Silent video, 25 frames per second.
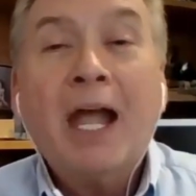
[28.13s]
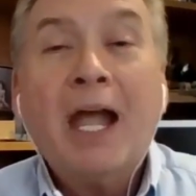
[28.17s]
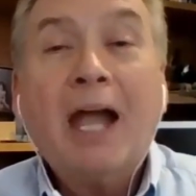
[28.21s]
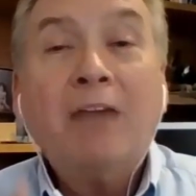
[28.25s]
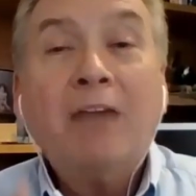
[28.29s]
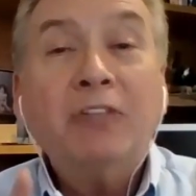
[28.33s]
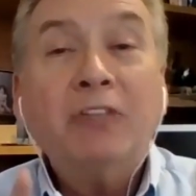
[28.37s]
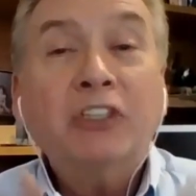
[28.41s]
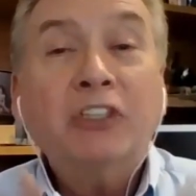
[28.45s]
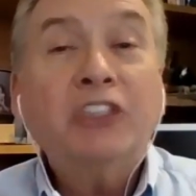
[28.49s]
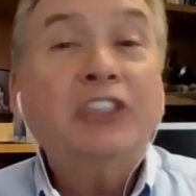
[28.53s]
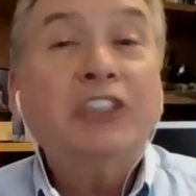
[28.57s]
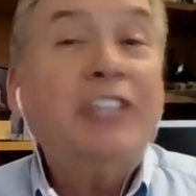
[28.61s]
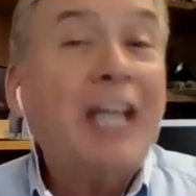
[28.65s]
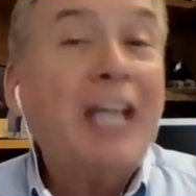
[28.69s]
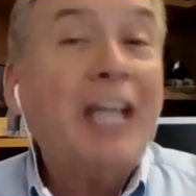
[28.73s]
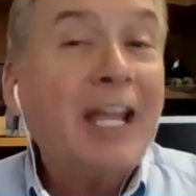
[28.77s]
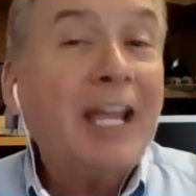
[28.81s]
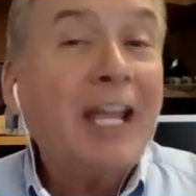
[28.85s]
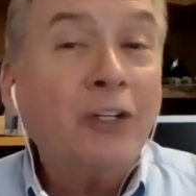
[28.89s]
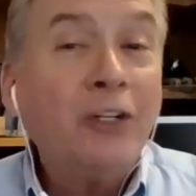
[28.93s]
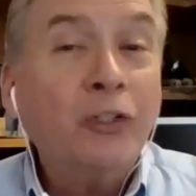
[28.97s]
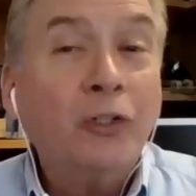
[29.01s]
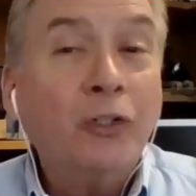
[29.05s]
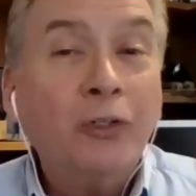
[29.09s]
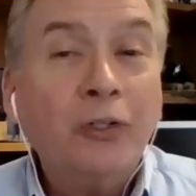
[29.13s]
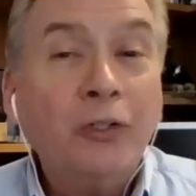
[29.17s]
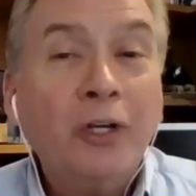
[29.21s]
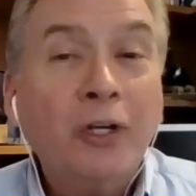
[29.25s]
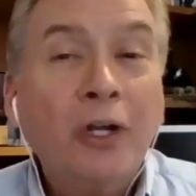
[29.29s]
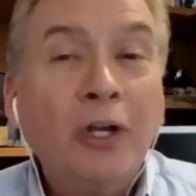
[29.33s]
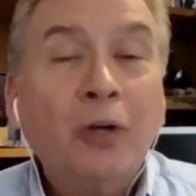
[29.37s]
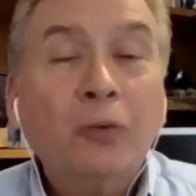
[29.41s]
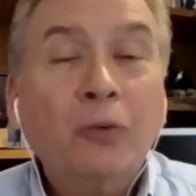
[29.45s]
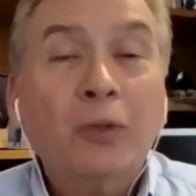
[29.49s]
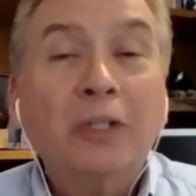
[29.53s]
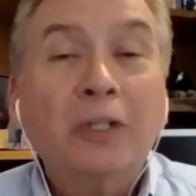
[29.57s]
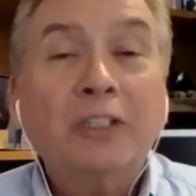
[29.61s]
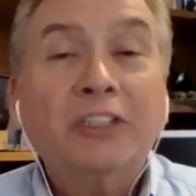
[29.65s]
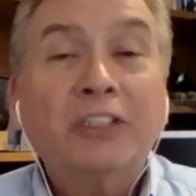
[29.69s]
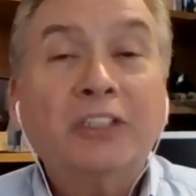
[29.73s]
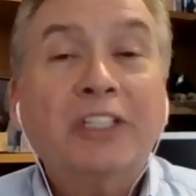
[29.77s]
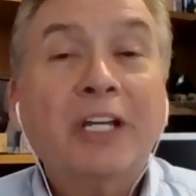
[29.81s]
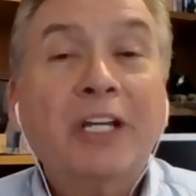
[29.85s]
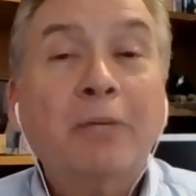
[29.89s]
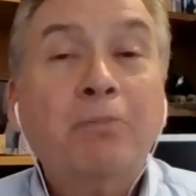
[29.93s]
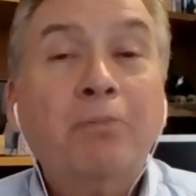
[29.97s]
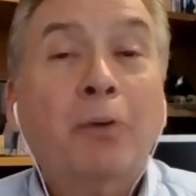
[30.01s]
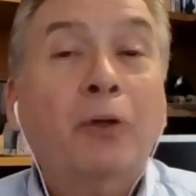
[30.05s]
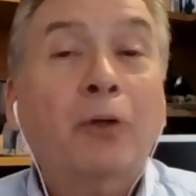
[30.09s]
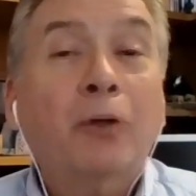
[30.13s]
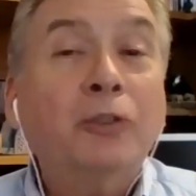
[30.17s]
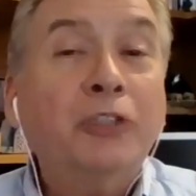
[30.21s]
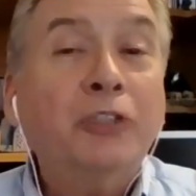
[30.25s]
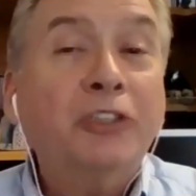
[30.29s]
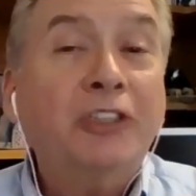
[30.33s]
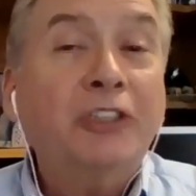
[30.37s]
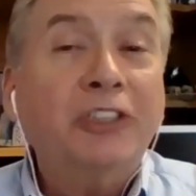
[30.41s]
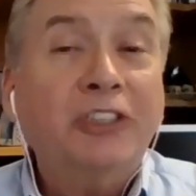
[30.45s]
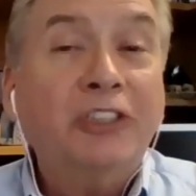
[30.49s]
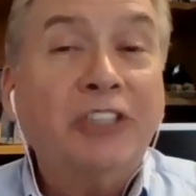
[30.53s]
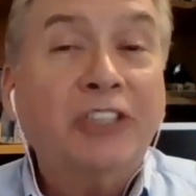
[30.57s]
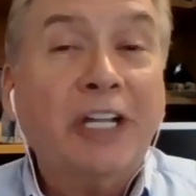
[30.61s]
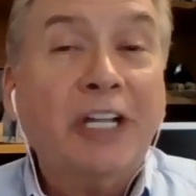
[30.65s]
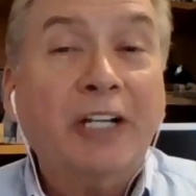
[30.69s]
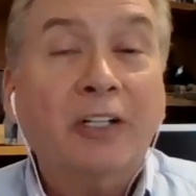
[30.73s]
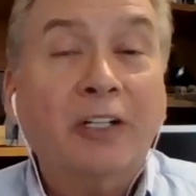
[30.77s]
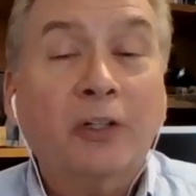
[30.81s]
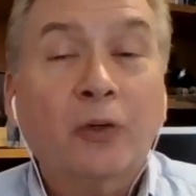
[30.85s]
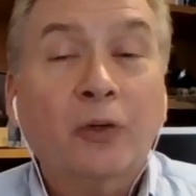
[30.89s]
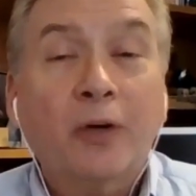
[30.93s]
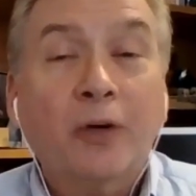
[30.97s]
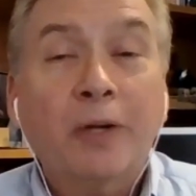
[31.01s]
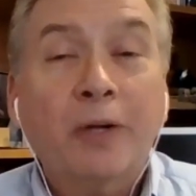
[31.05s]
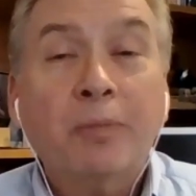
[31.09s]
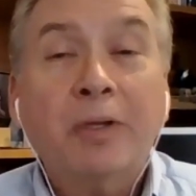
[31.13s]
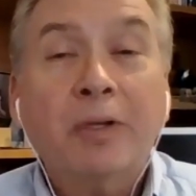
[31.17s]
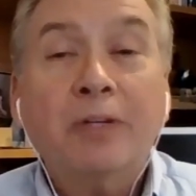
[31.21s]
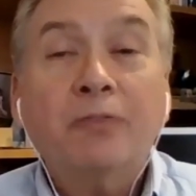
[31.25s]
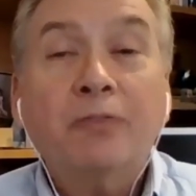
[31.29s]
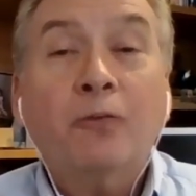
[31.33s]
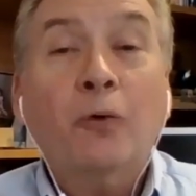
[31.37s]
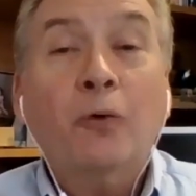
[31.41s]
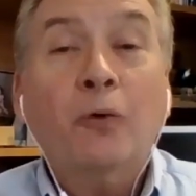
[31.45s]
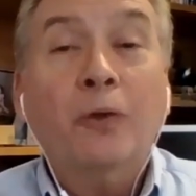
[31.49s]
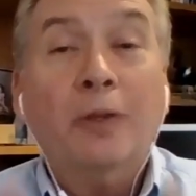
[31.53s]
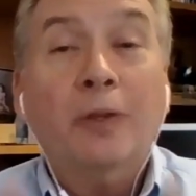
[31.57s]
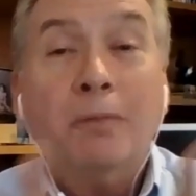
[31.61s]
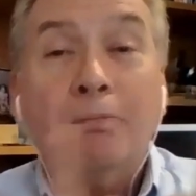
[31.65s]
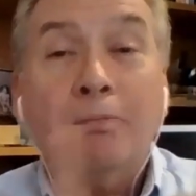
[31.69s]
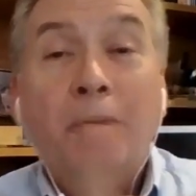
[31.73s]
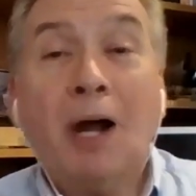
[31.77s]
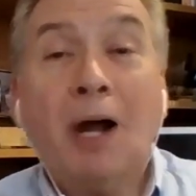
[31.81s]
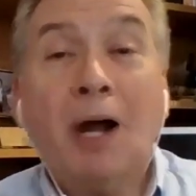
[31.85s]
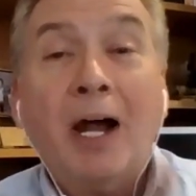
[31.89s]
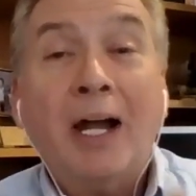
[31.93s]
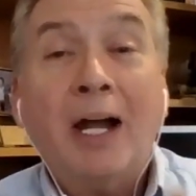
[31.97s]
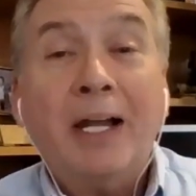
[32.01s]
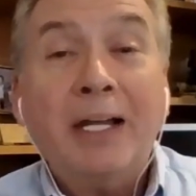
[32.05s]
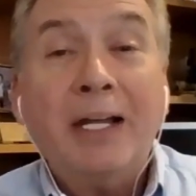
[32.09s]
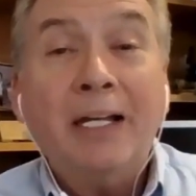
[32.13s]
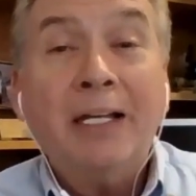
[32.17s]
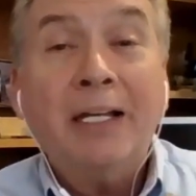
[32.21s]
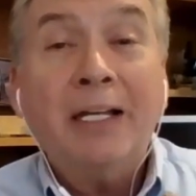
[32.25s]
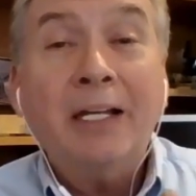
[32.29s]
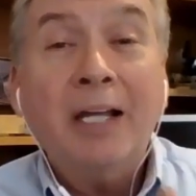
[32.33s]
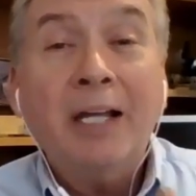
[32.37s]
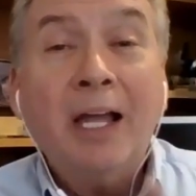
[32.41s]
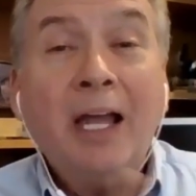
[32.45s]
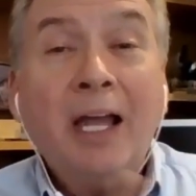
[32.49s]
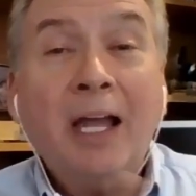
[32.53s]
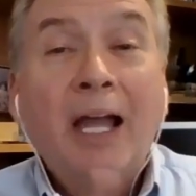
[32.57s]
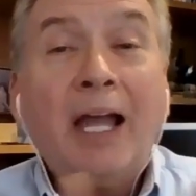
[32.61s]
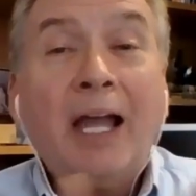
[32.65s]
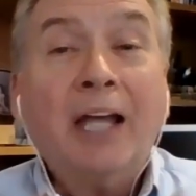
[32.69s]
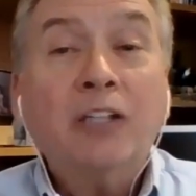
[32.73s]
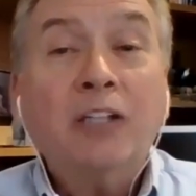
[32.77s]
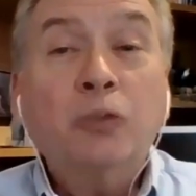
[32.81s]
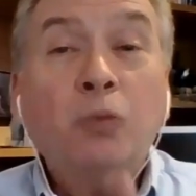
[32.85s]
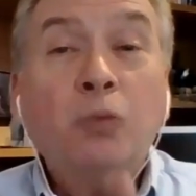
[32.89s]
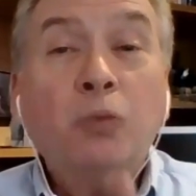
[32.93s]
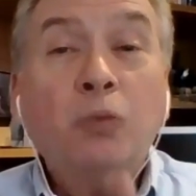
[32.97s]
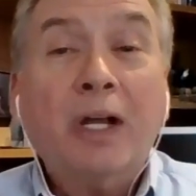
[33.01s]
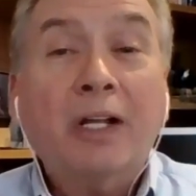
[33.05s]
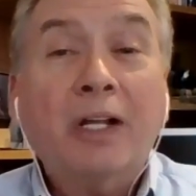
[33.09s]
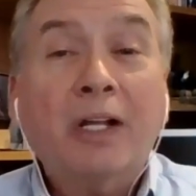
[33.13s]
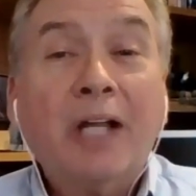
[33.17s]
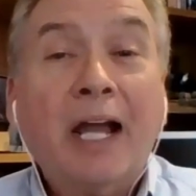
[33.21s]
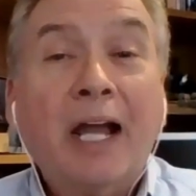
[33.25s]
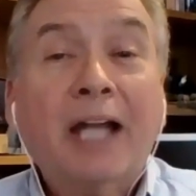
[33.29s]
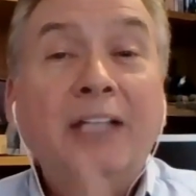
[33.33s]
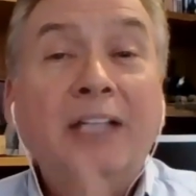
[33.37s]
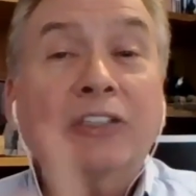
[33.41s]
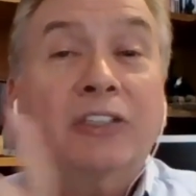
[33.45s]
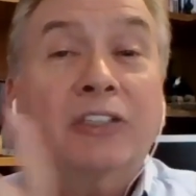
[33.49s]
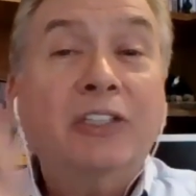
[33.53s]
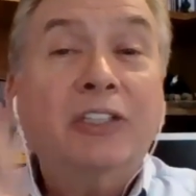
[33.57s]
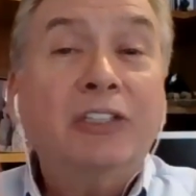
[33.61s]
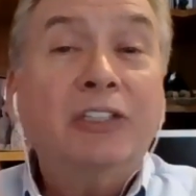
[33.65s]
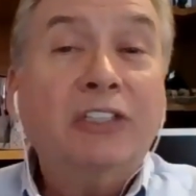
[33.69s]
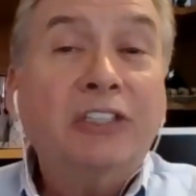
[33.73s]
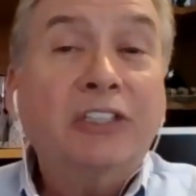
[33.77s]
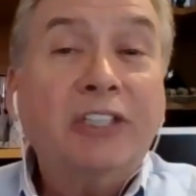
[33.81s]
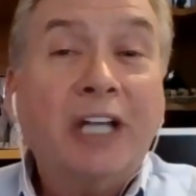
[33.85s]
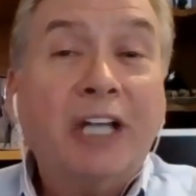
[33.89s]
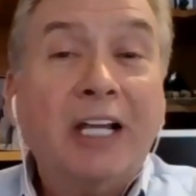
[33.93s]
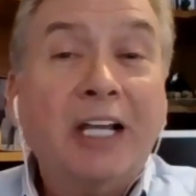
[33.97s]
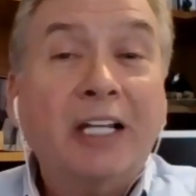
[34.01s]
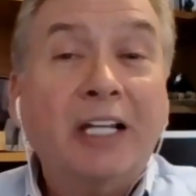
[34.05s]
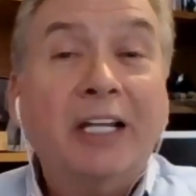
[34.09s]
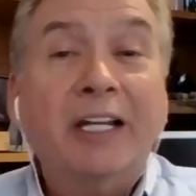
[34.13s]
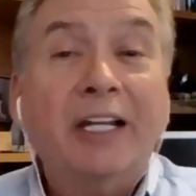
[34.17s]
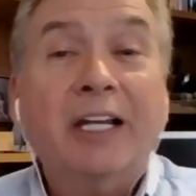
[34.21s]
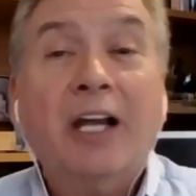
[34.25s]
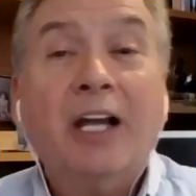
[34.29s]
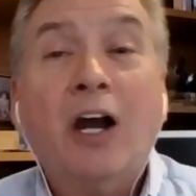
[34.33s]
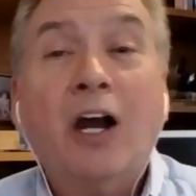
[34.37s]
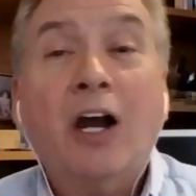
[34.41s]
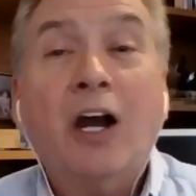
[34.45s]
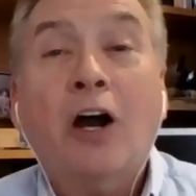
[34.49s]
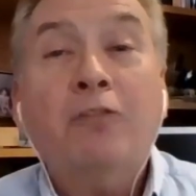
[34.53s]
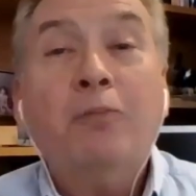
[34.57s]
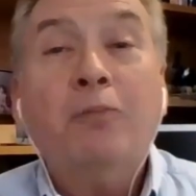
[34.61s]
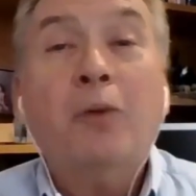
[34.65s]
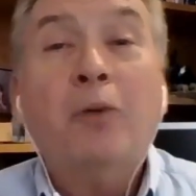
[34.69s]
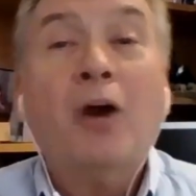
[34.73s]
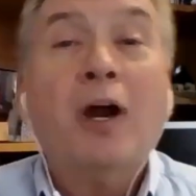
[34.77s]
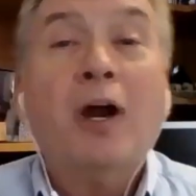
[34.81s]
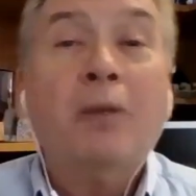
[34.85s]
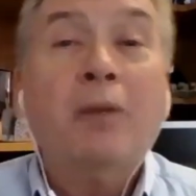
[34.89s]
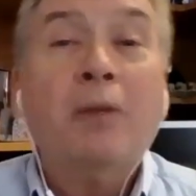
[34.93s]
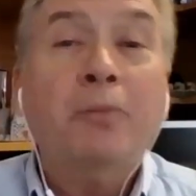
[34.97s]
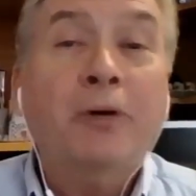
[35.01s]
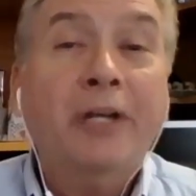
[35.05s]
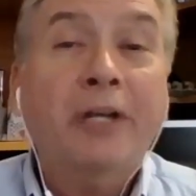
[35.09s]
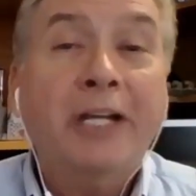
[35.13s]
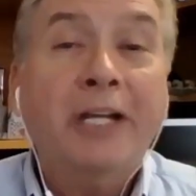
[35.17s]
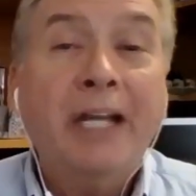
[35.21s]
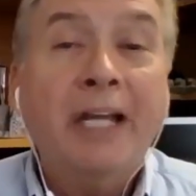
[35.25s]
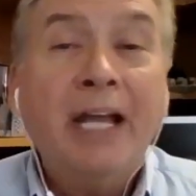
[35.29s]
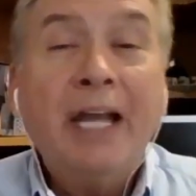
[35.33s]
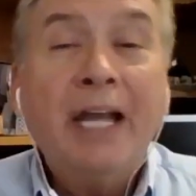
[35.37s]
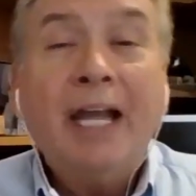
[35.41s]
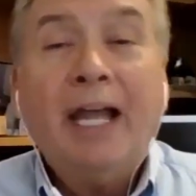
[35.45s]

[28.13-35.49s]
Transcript: I have a standard real estate purchase and sale agreement for the buying as well as the selling of property.